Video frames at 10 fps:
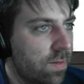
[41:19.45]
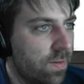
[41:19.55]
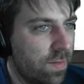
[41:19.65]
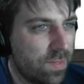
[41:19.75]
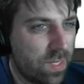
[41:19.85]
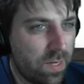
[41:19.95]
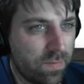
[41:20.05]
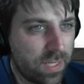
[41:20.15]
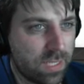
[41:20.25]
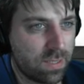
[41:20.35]
Well, that one's kind of
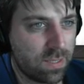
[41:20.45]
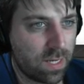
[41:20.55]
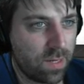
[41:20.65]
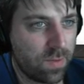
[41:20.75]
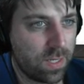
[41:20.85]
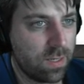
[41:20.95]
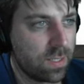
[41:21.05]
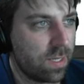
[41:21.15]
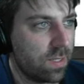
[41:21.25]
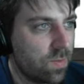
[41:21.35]
like sucky one.
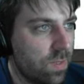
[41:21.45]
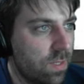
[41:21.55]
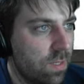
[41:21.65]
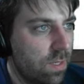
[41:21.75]
Let's go this one.